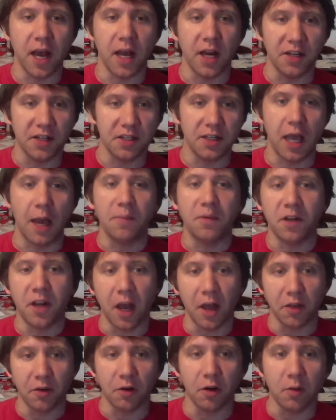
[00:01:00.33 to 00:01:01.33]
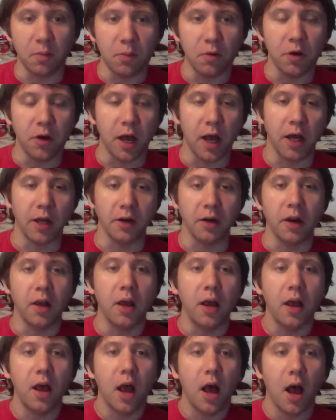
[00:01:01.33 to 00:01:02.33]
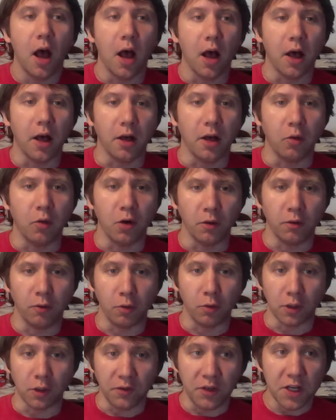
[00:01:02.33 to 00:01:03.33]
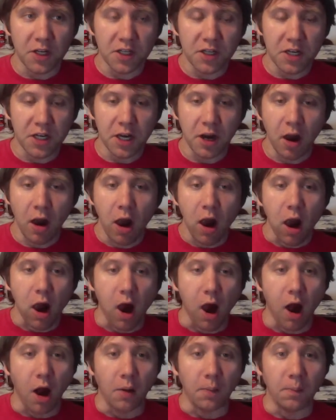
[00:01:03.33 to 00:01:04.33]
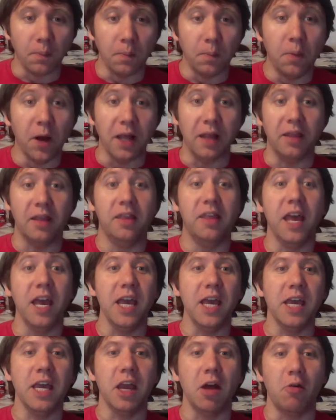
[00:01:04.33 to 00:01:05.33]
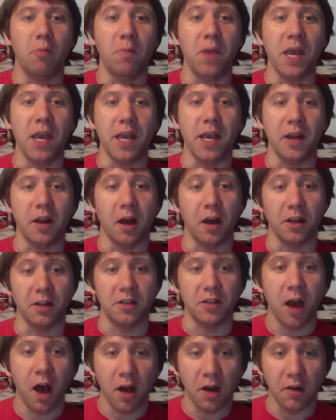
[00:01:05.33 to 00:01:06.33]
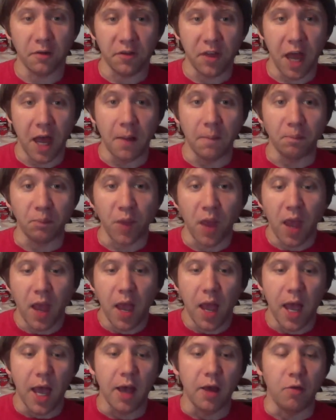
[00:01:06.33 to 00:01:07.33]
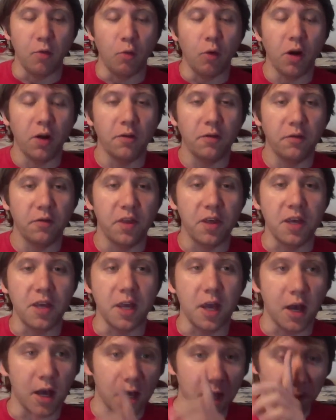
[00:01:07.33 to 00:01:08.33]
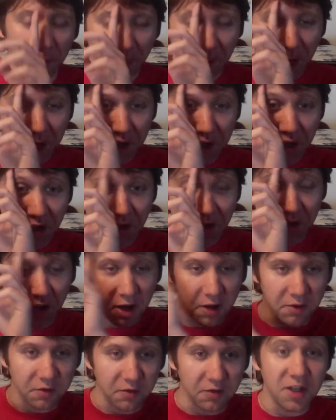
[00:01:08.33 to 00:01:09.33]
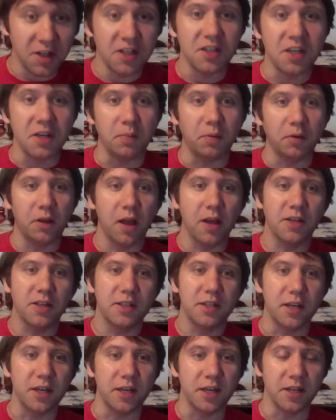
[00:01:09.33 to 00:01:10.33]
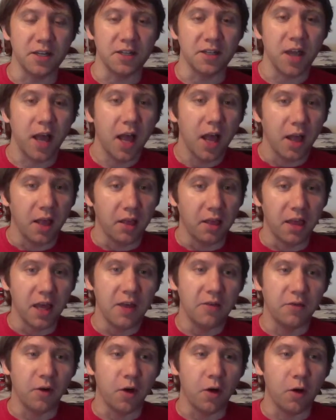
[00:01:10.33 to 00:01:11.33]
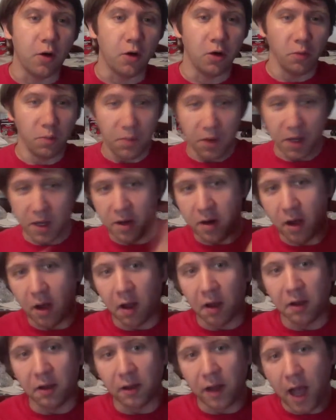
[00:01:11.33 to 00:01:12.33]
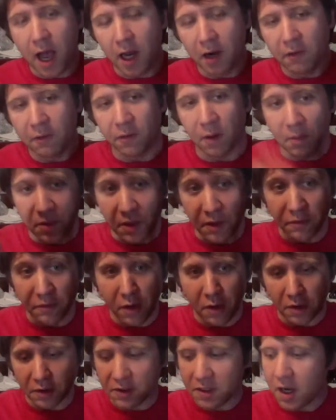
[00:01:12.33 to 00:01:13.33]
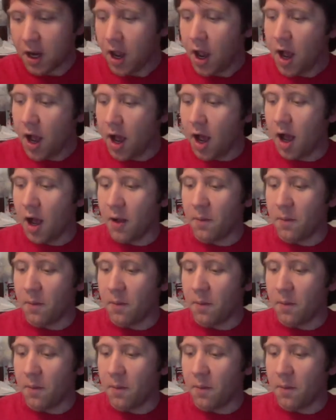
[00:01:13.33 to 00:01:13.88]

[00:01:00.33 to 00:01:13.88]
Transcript: that they kind of slapped together and put on Wonderful World of Disney. But they made a ton of them. And one of the pleasures of Disney Plus is they've all been unlocked from the vault.